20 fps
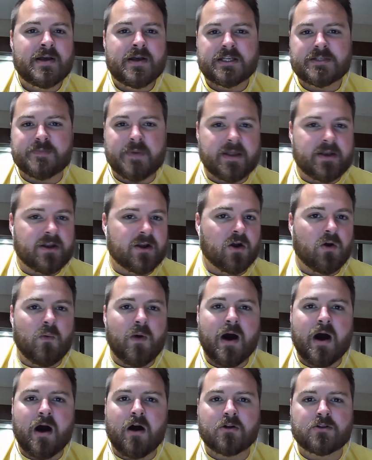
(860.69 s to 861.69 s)
He's been here a
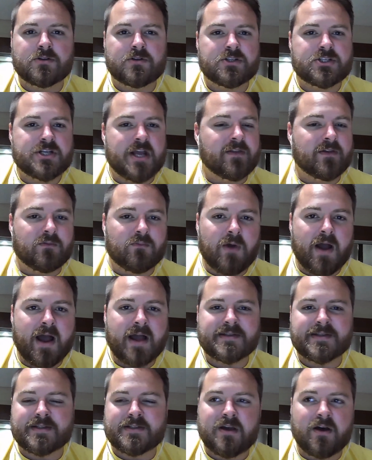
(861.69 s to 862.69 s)
while. Jaylen
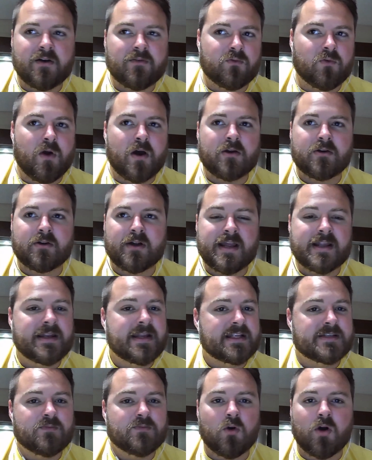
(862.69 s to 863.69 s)
Wright's a tough runner. He
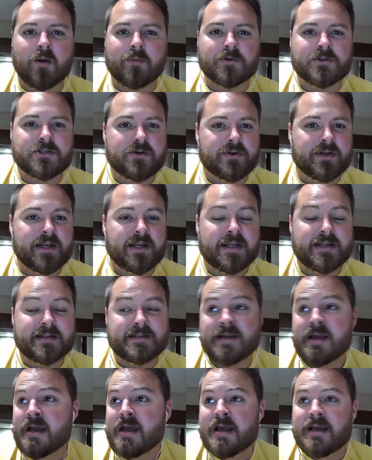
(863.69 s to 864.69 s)
needs more opportunities.